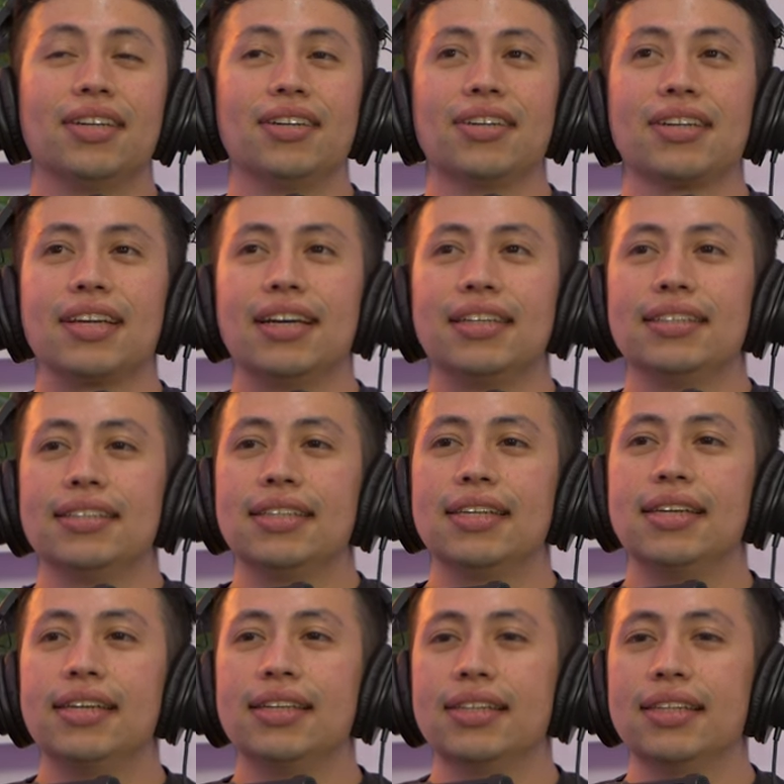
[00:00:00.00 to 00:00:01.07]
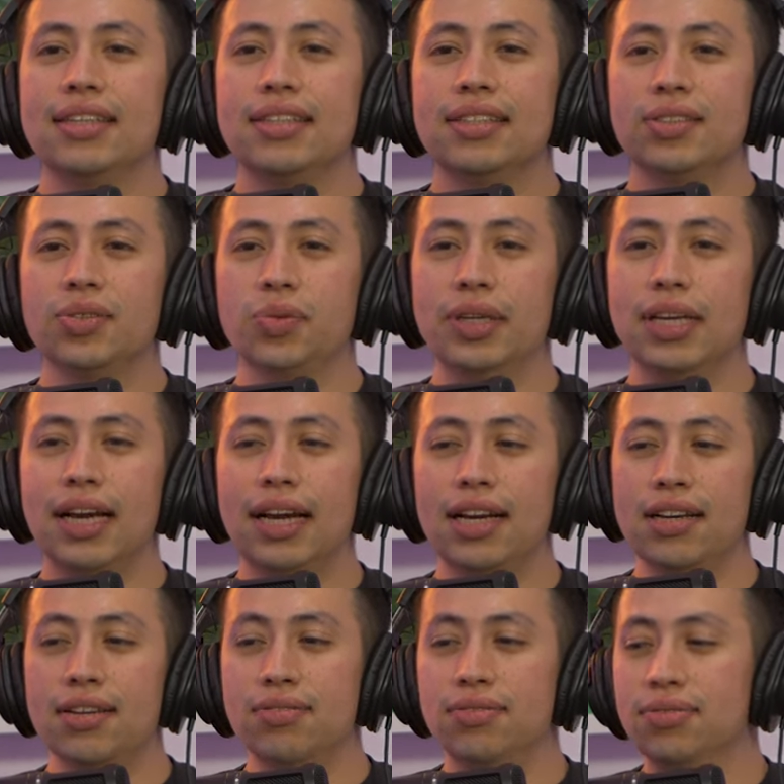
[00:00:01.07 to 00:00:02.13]
All right, guys, we
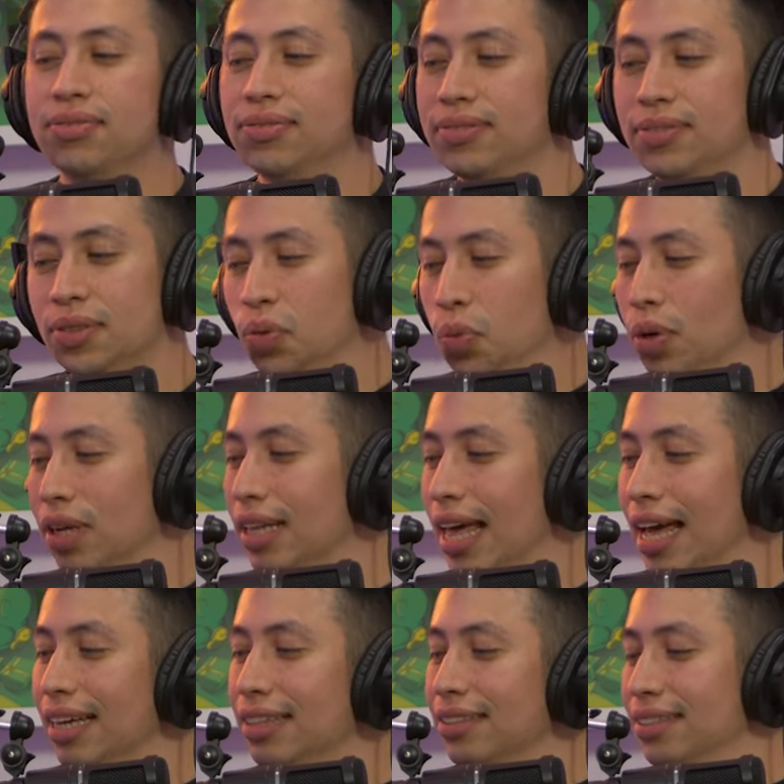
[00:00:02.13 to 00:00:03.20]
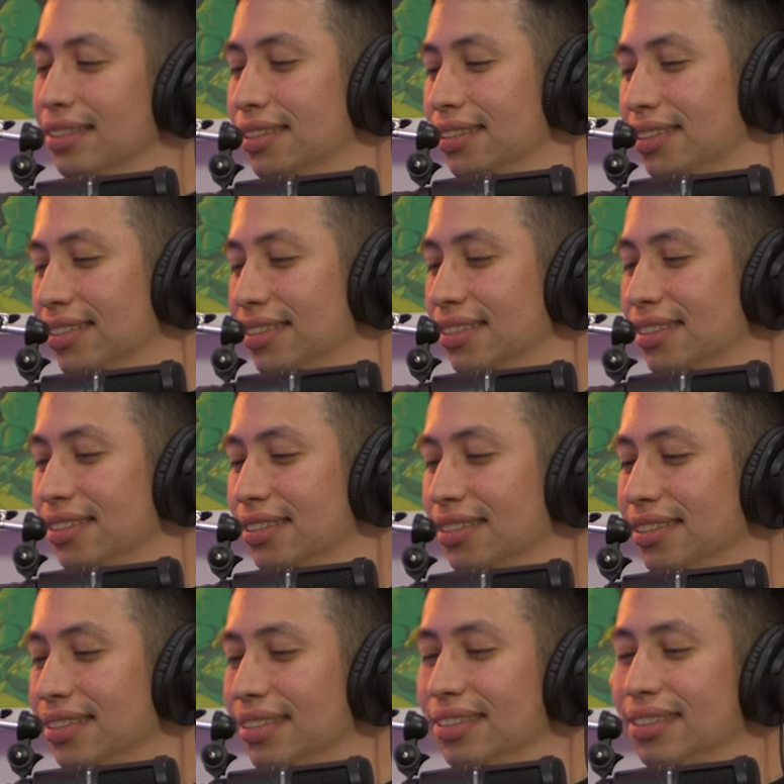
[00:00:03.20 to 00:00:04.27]
have one last
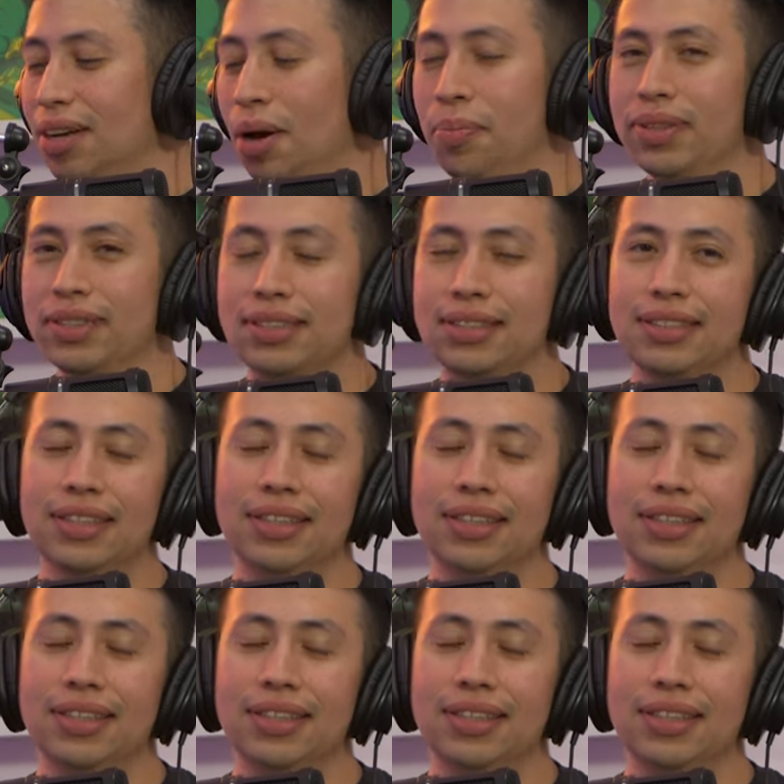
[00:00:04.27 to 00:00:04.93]
topic.